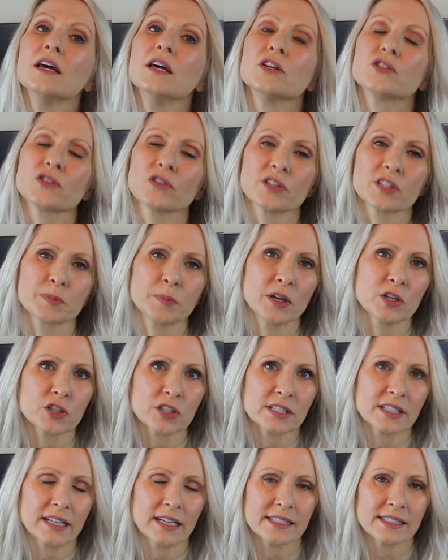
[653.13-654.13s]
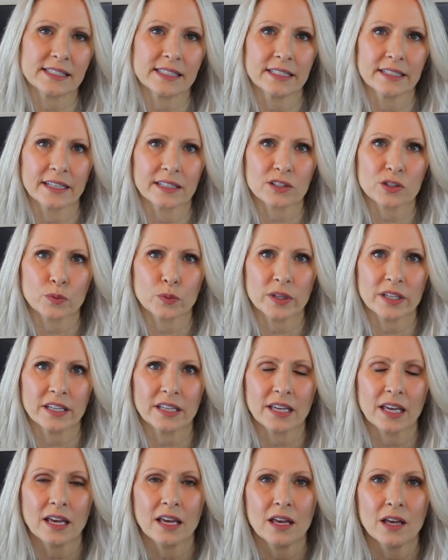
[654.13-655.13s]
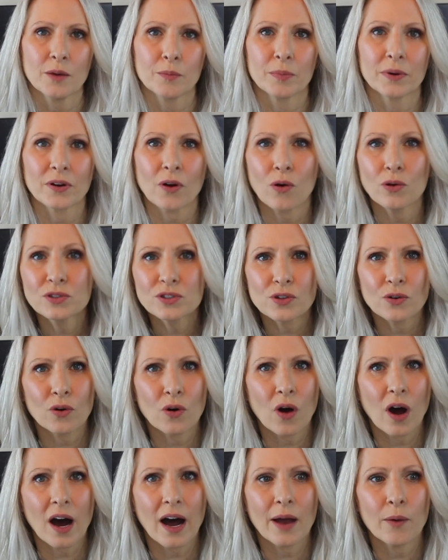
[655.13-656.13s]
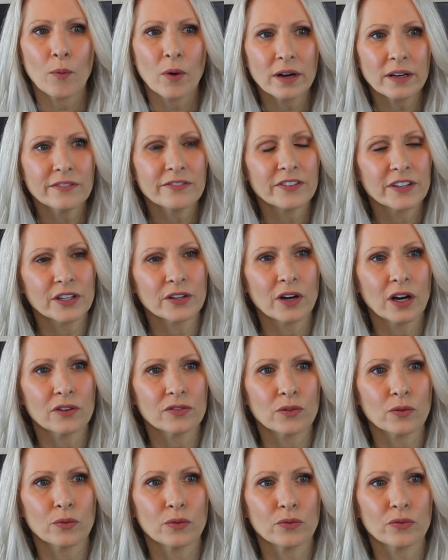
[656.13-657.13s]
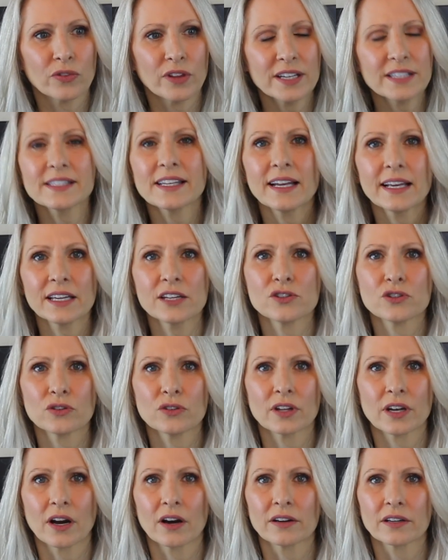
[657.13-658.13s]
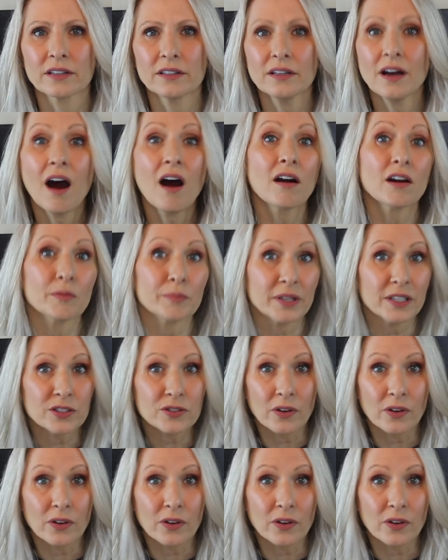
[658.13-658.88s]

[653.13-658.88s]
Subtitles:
So the specialist that I see next week, but also I want to figure out things that I can do that aren't going to harm me.